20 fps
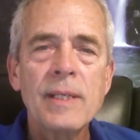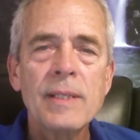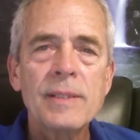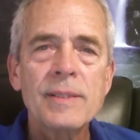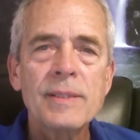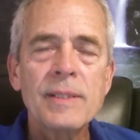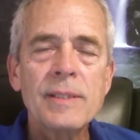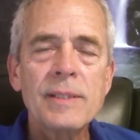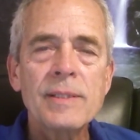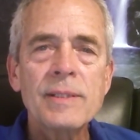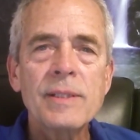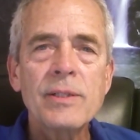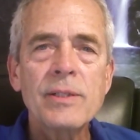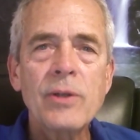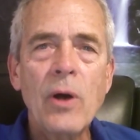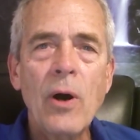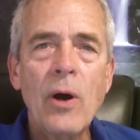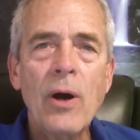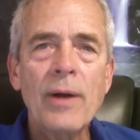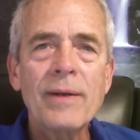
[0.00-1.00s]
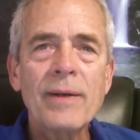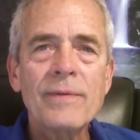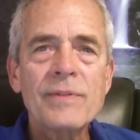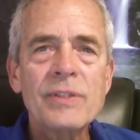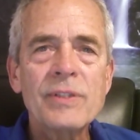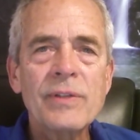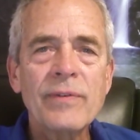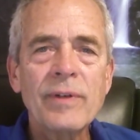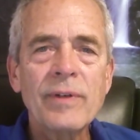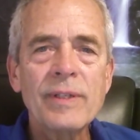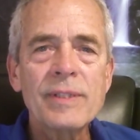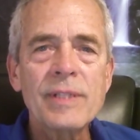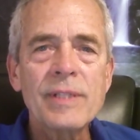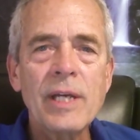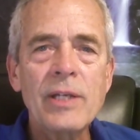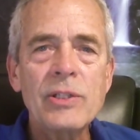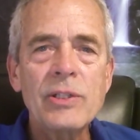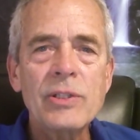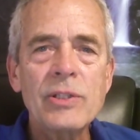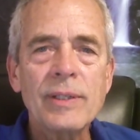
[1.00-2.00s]
since the dawn of
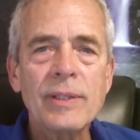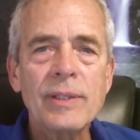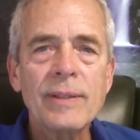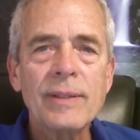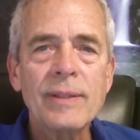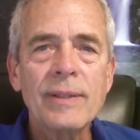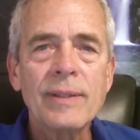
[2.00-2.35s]
civilization.